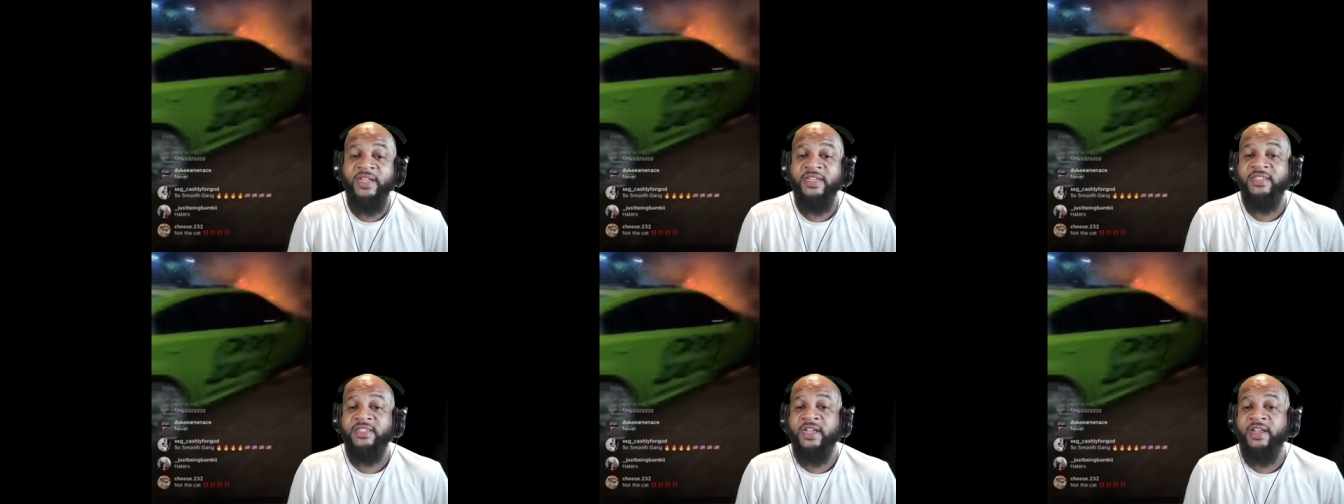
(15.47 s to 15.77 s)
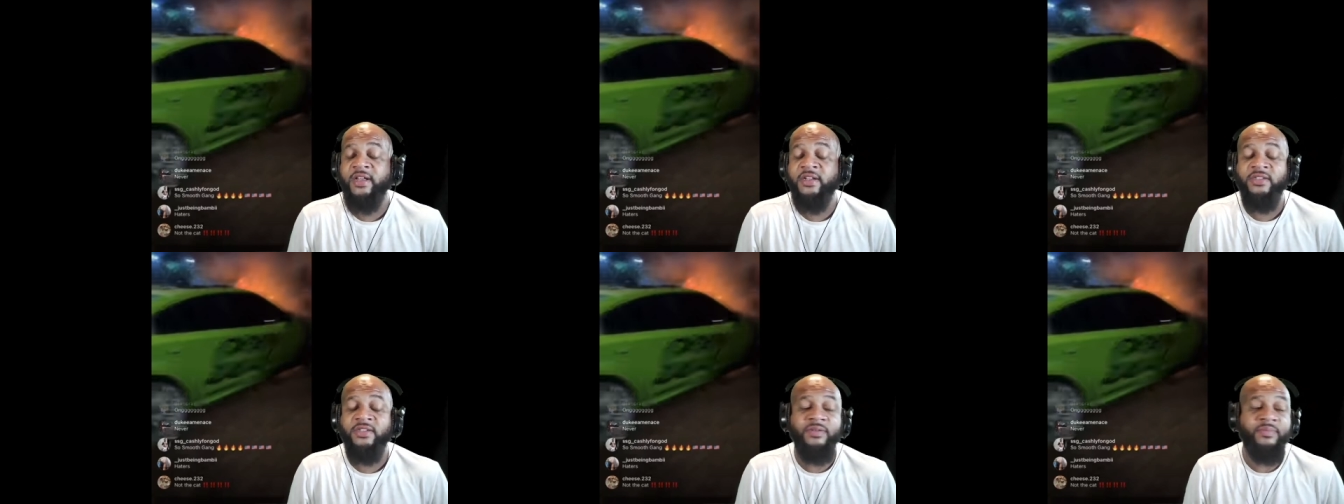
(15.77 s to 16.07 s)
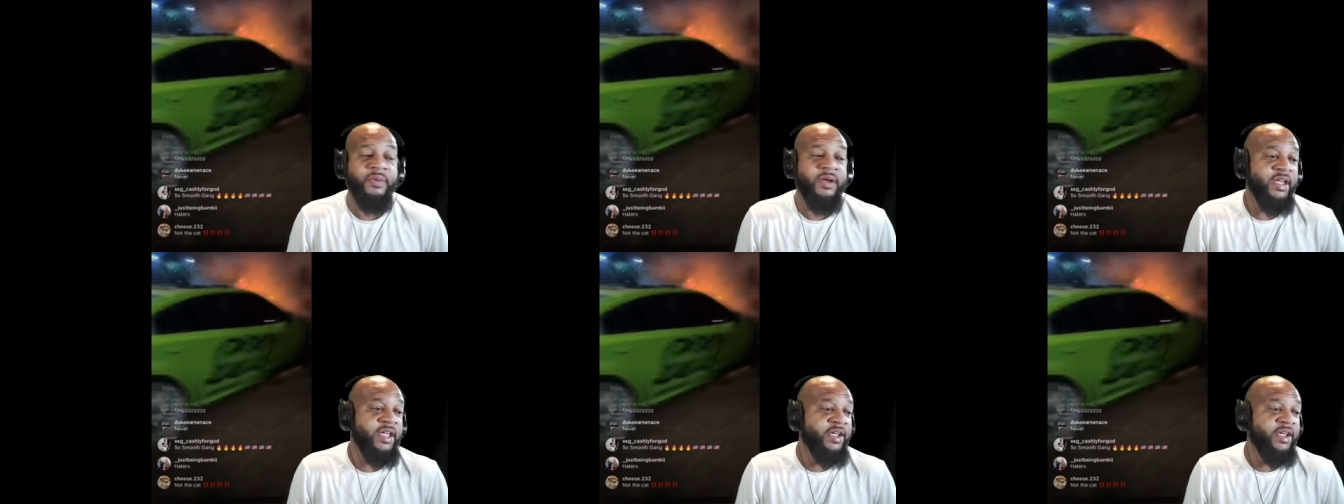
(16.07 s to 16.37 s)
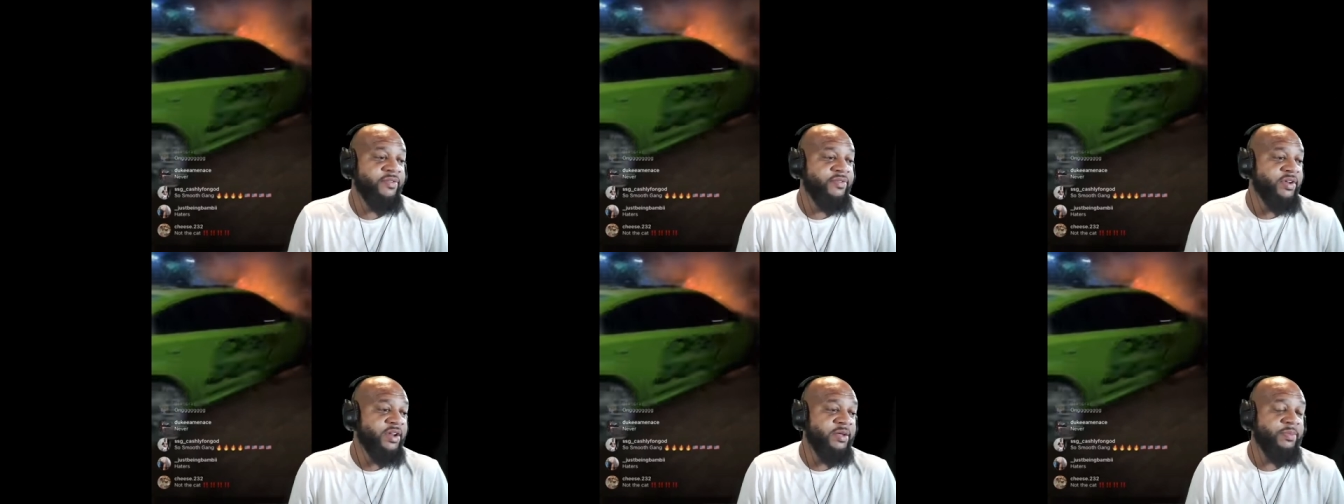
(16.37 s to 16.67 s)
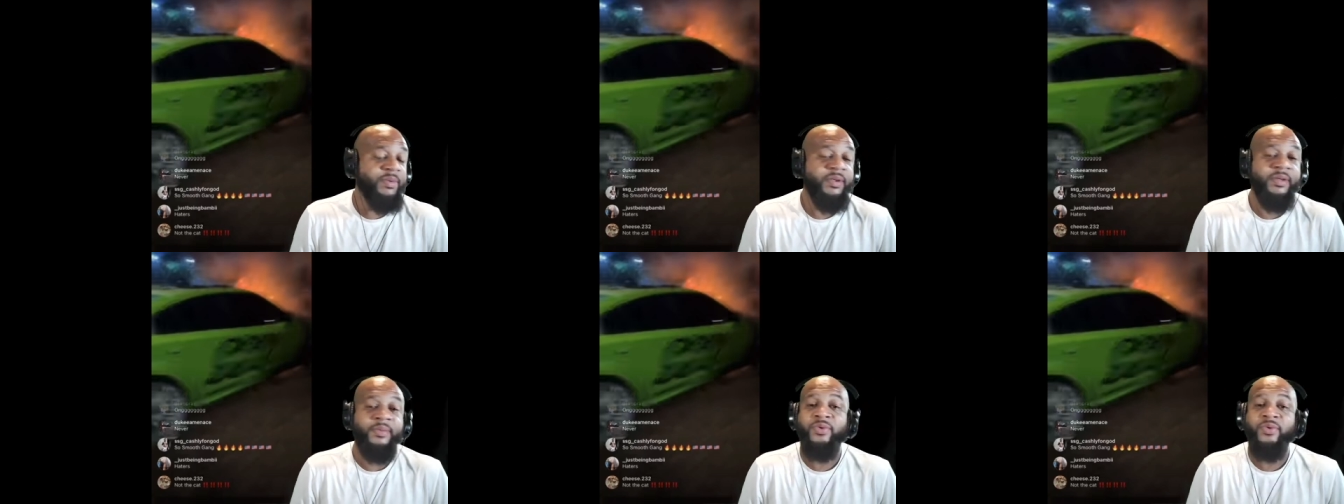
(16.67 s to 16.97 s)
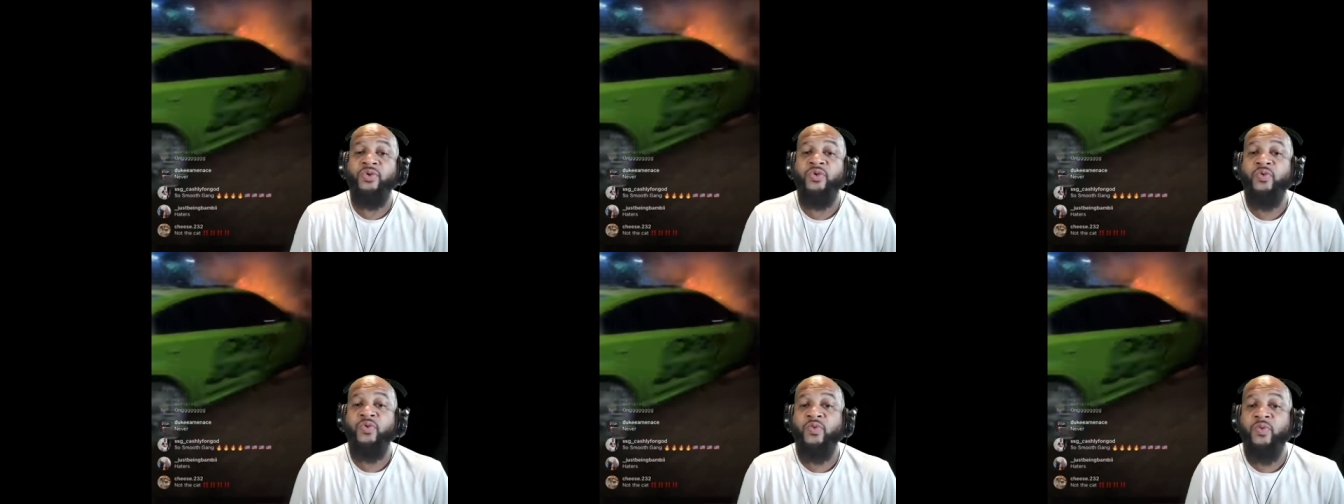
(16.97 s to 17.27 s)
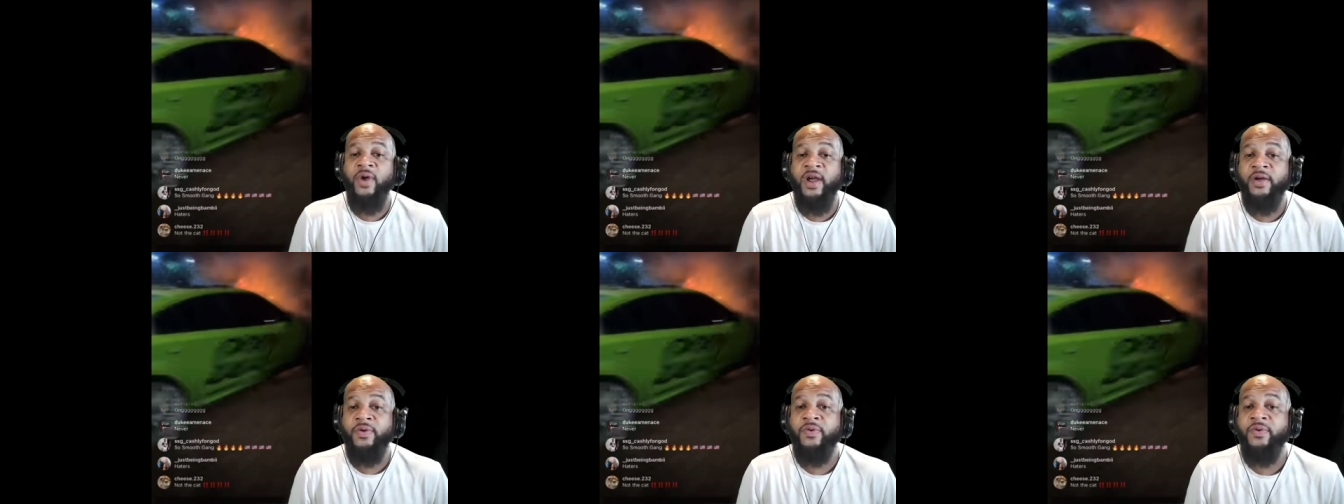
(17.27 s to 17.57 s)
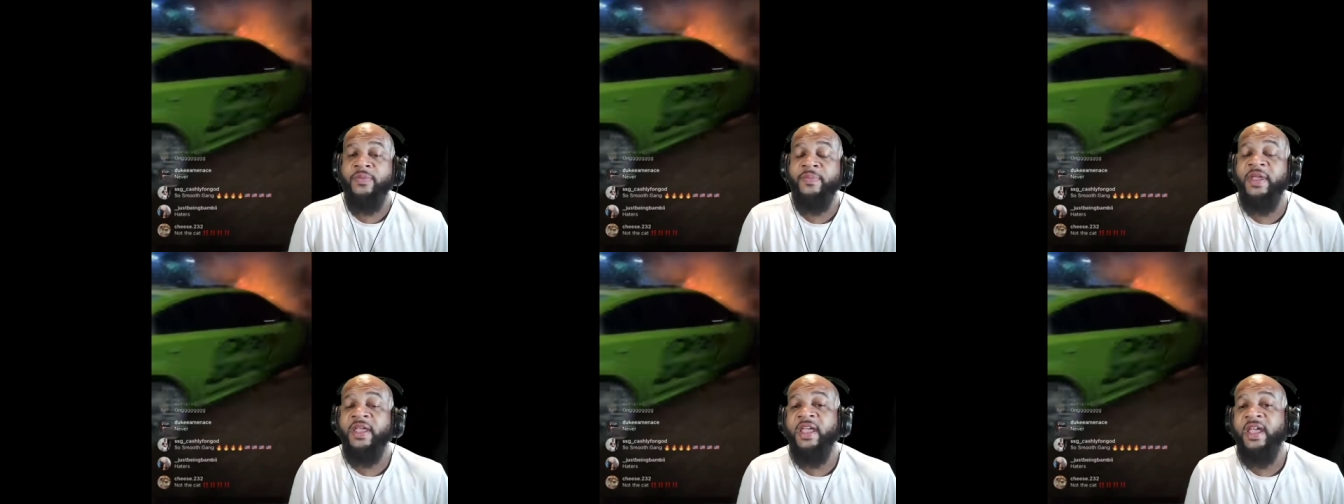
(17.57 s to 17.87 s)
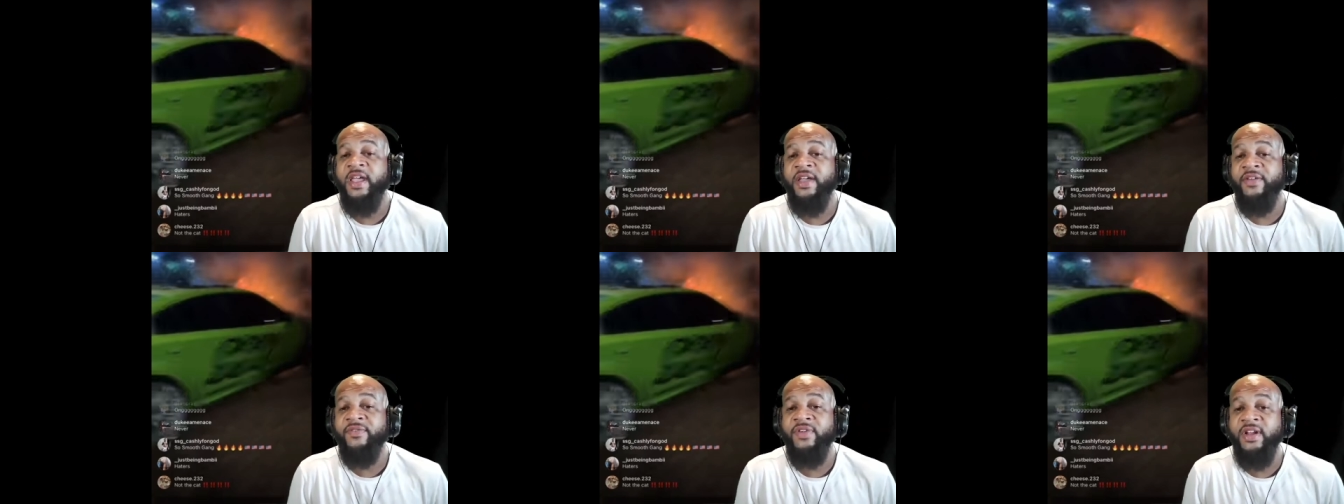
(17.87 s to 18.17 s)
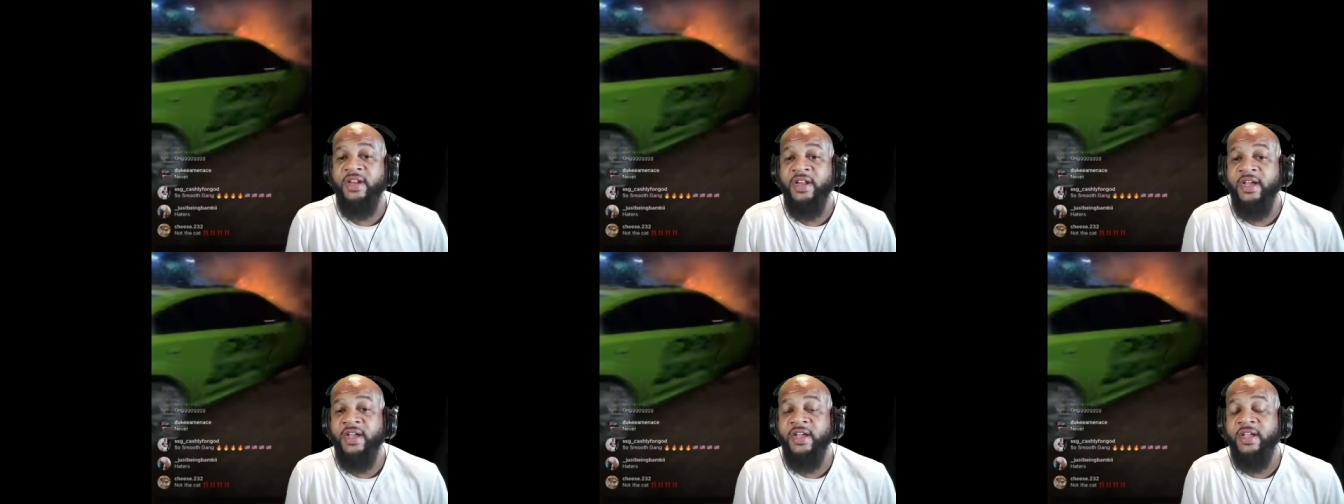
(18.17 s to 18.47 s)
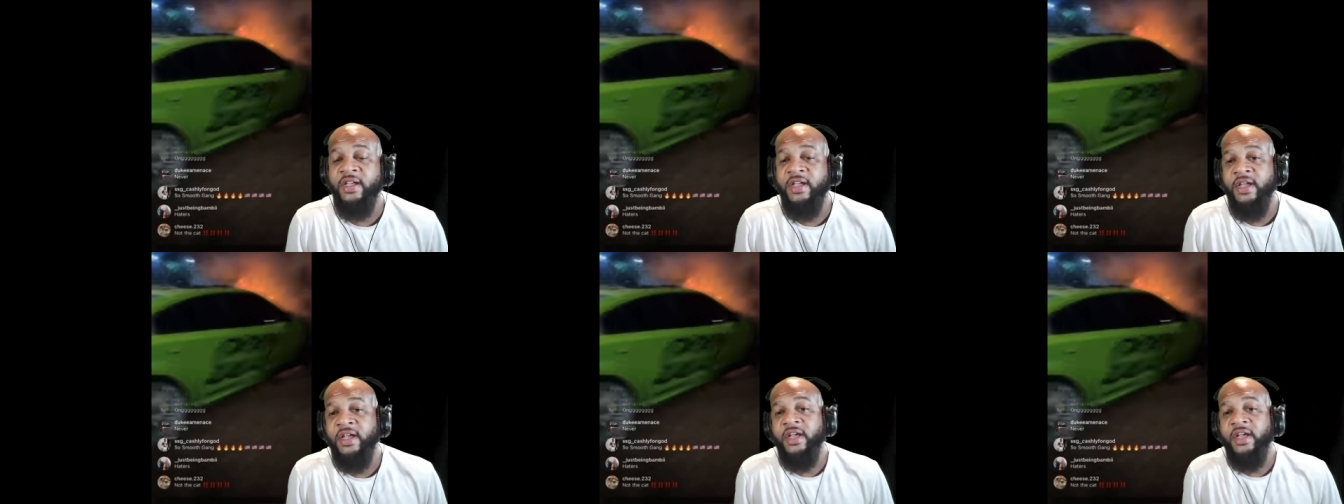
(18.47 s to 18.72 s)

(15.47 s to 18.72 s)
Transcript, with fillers: Shout out to my everyday people who rock with me every day.